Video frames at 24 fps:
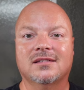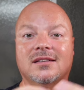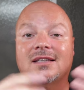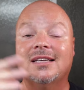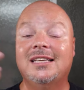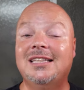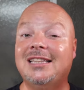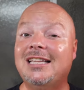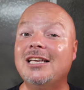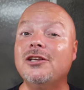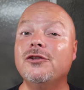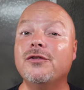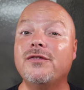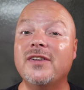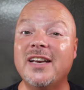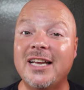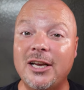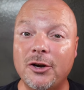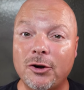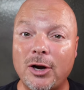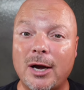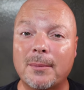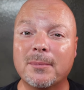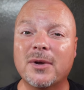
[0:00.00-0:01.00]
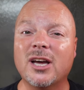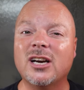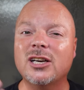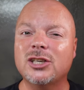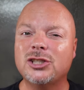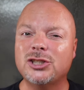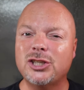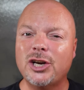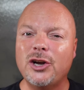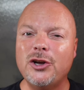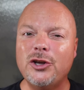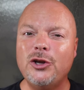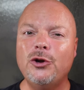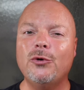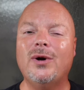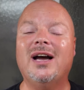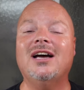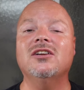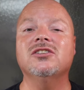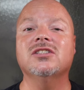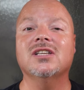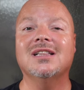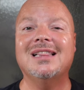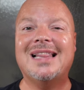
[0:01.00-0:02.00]
In this video, I'm going to show you
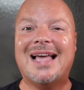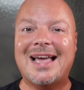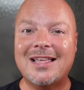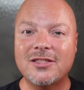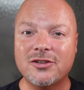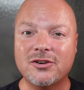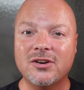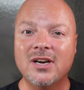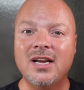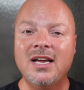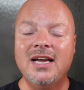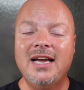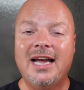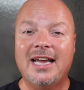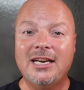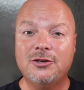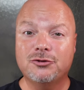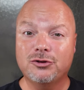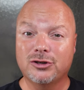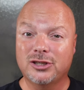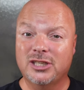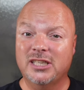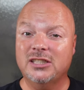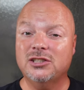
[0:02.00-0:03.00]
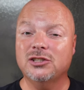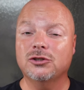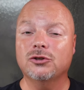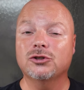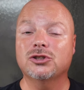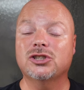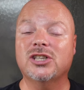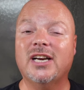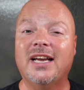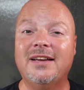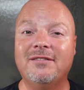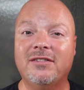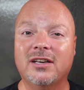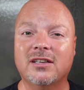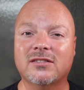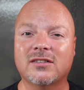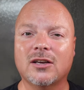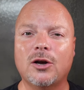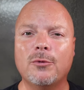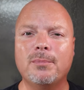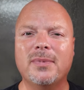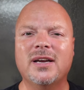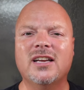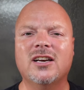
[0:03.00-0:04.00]
how to lather a traditional shaving
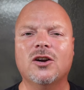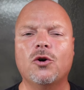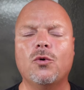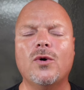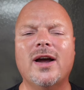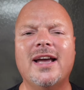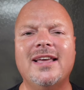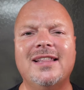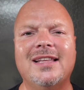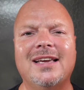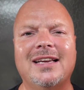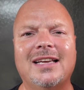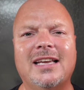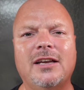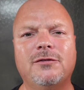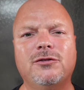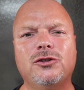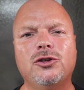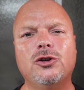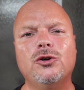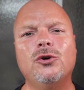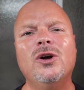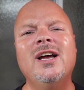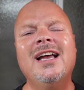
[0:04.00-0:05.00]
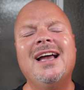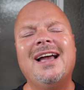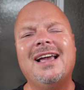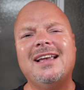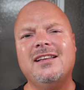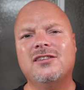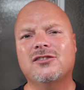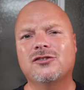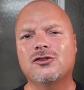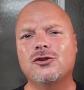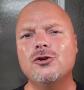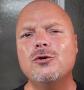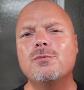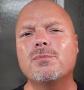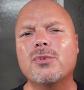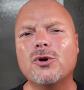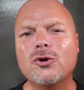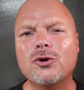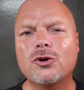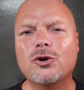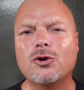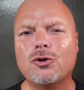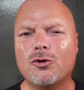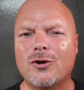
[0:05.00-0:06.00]
soap in a way that gives you a
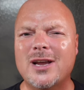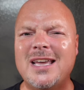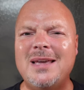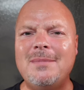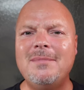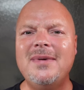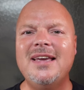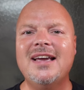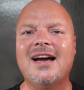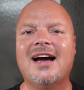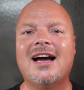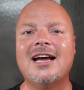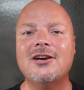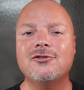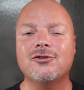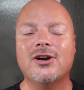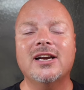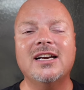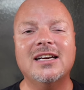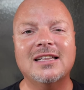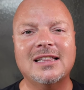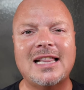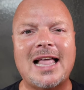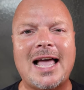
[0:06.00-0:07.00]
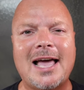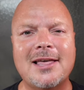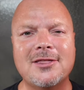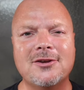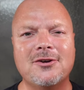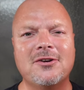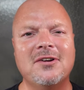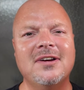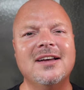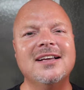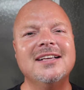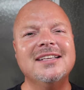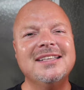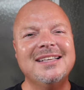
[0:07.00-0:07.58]
super creamy hydrated lather.